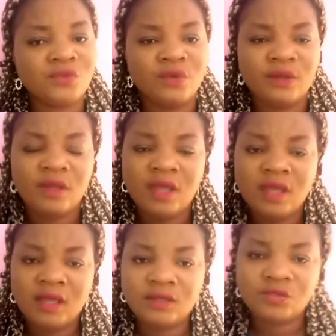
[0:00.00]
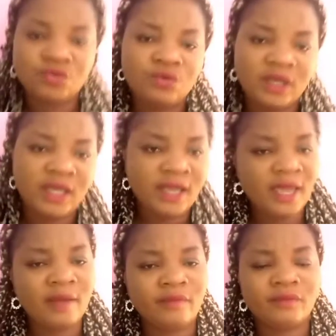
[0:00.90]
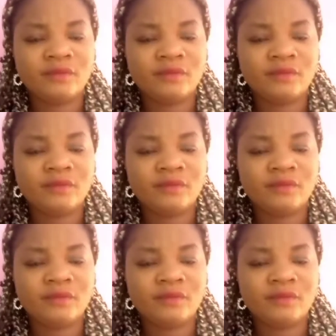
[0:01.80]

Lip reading: to 2 a.m.